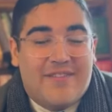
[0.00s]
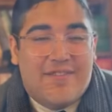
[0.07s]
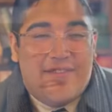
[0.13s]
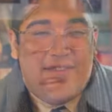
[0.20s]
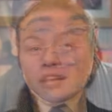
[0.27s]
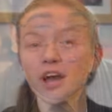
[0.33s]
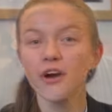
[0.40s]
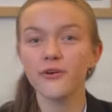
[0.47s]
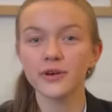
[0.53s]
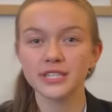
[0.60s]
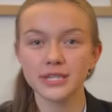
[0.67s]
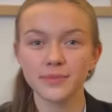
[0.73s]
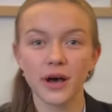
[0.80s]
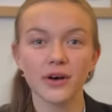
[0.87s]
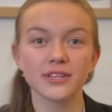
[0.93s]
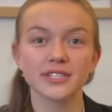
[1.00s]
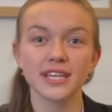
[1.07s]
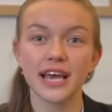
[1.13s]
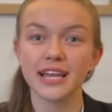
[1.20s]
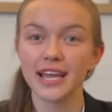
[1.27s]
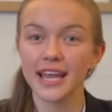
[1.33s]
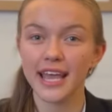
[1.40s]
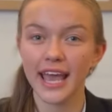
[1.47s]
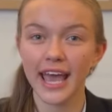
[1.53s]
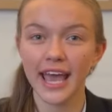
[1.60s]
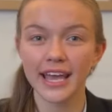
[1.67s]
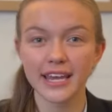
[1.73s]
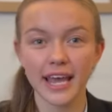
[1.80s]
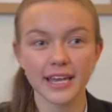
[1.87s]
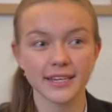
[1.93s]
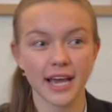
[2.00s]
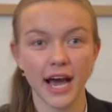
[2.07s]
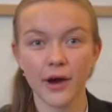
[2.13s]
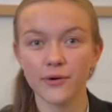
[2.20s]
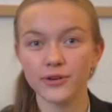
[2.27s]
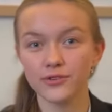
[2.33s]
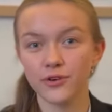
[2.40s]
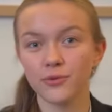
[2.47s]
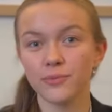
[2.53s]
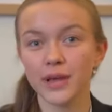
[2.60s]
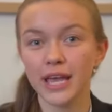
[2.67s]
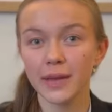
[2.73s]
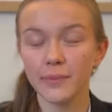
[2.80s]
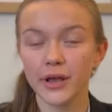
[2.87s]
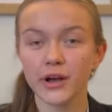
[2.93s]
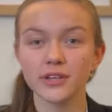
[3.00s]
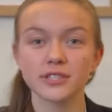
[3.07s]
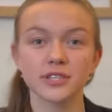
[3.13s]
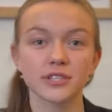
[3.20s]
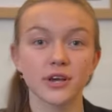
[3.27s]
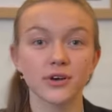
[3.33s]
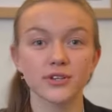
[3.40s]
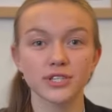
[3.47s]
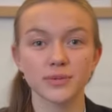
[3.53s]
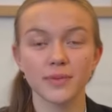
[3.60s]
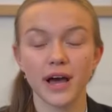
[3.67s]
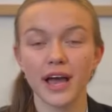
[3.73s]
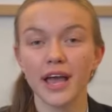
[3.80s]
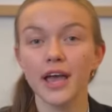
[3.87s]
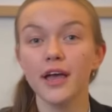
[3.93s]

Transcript: I'm really nervous about settling in and how it will be because it's also my